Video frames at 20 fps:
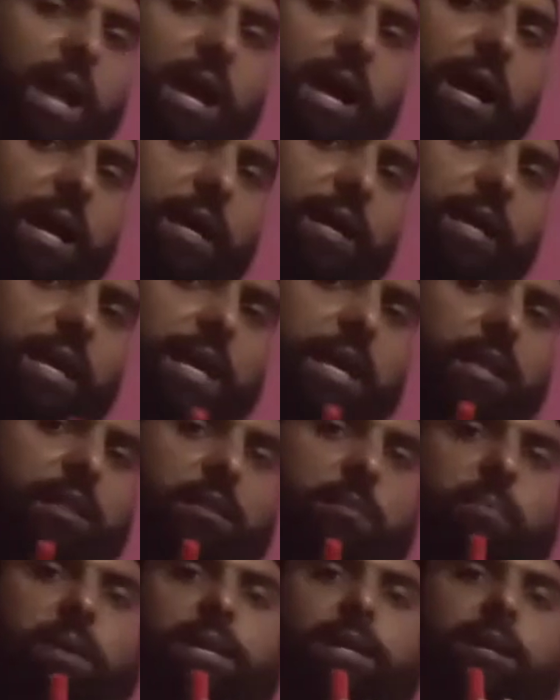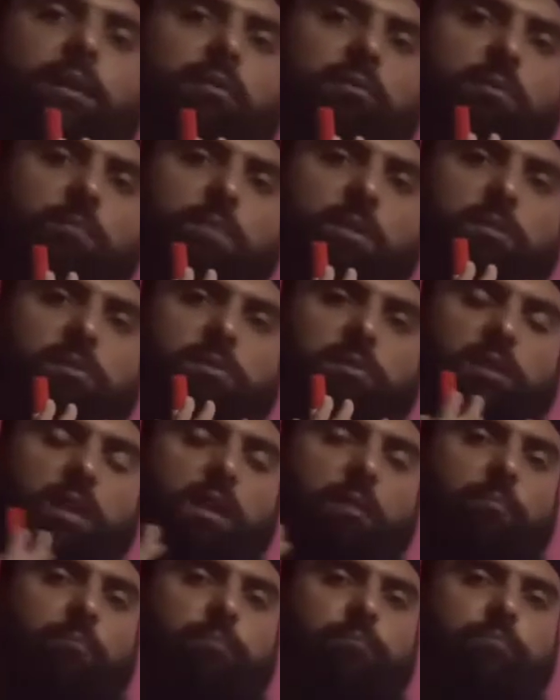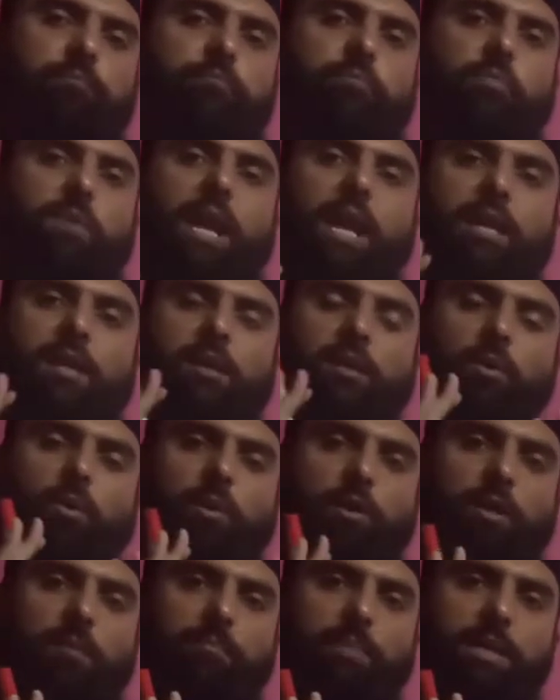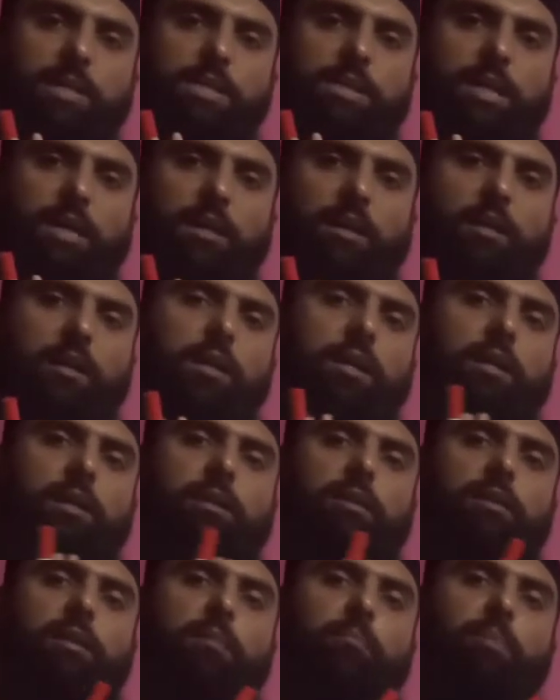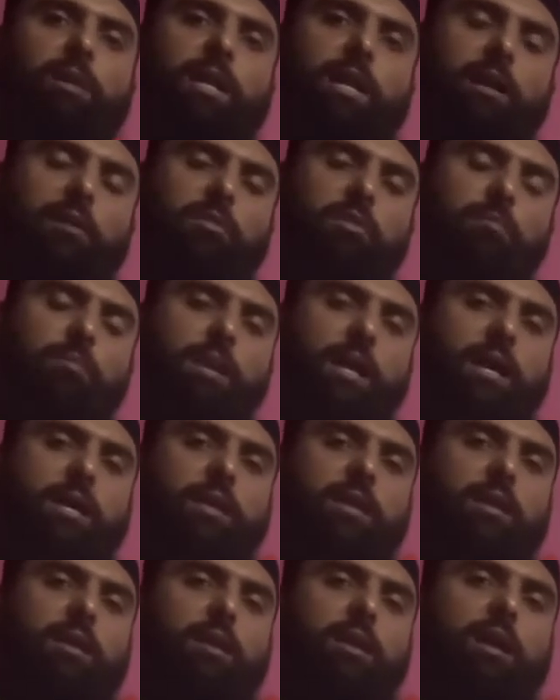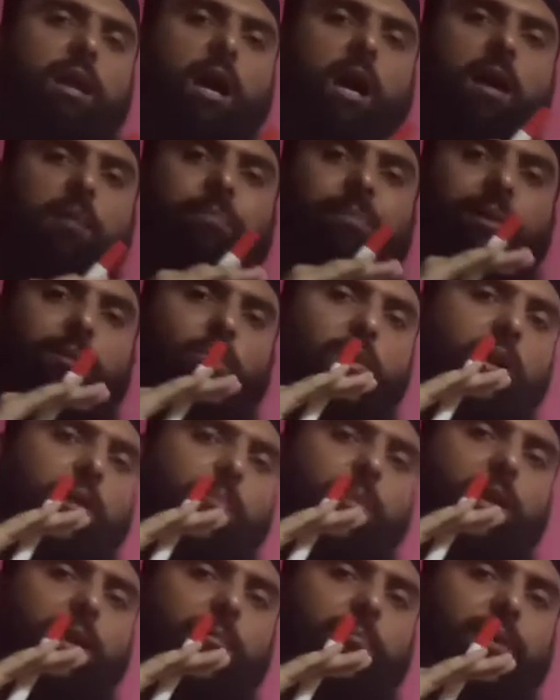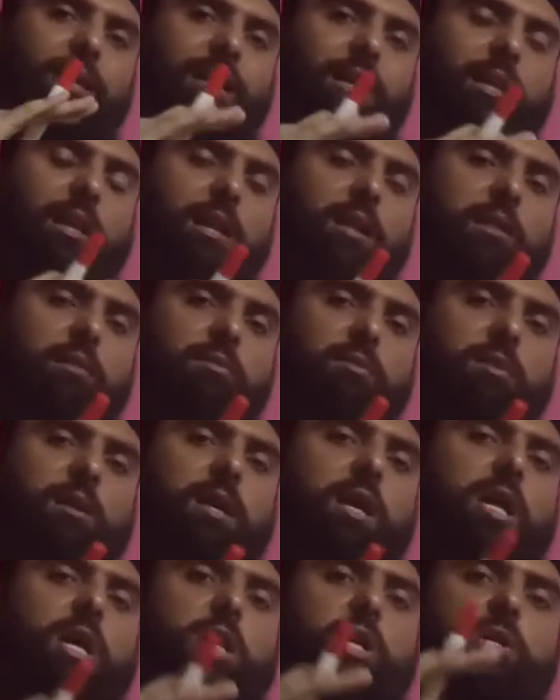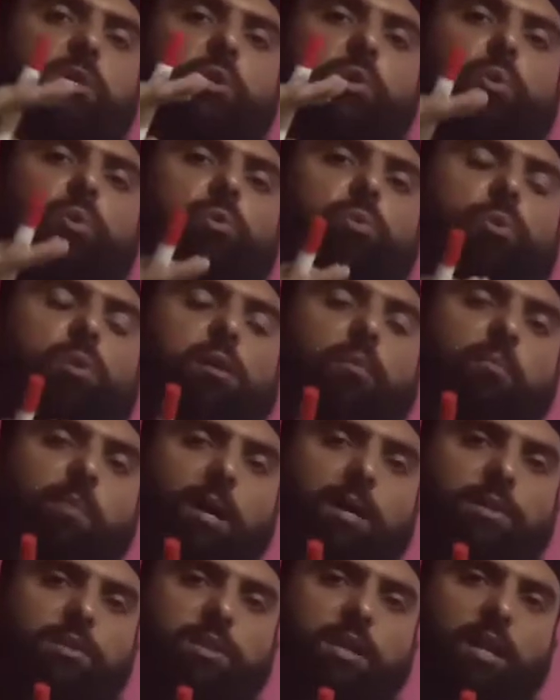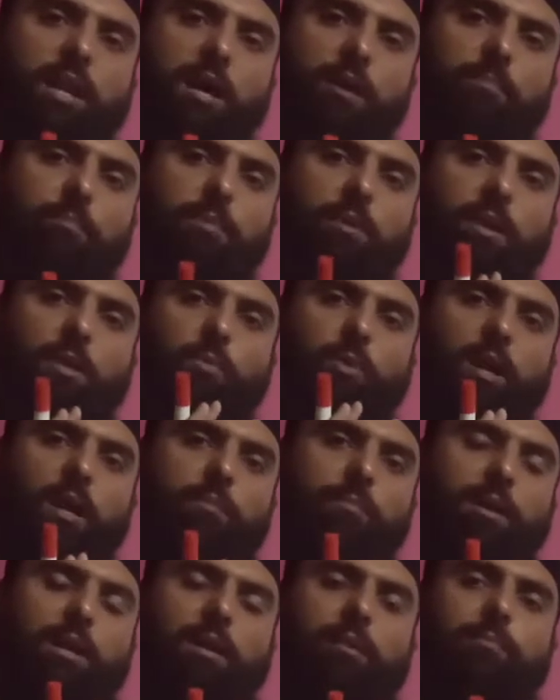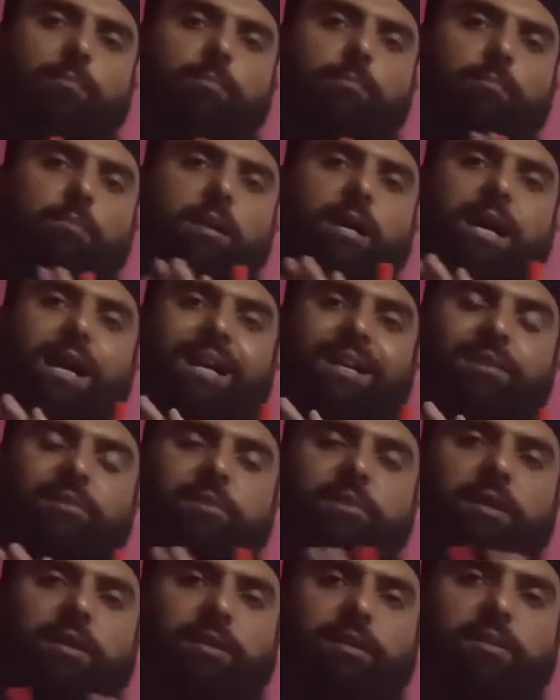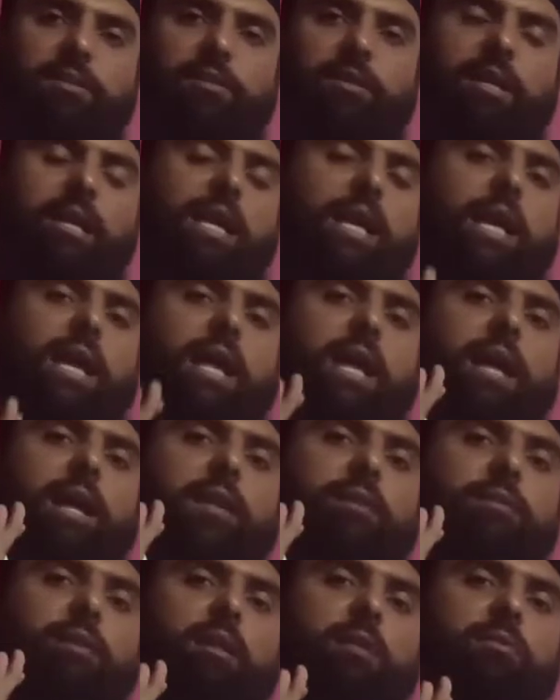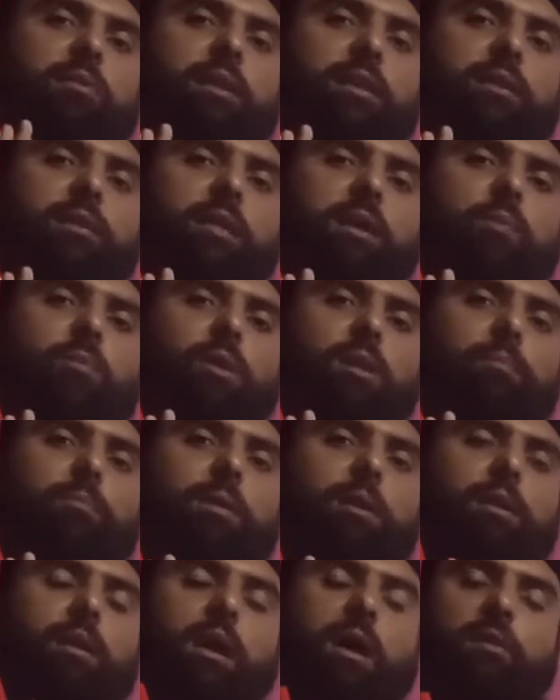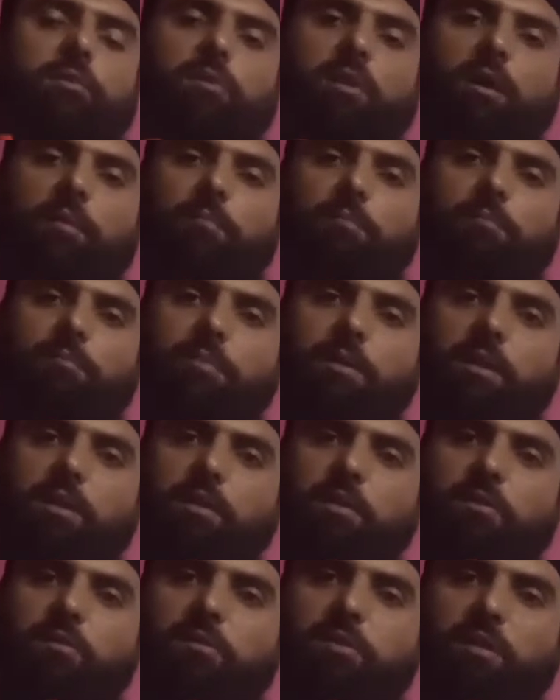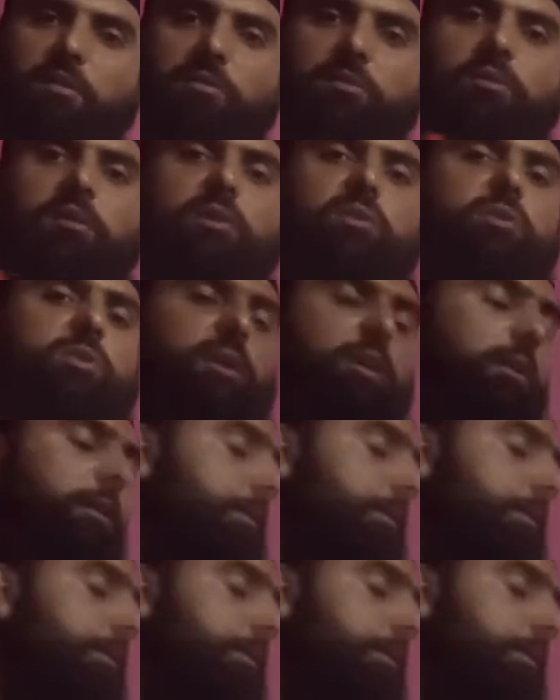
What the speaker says: Again, the mechanism is same. In low temperature, the blood supply of neuron become decreased. Due to the function of neuron become altered. In result, there will be loss of sensation.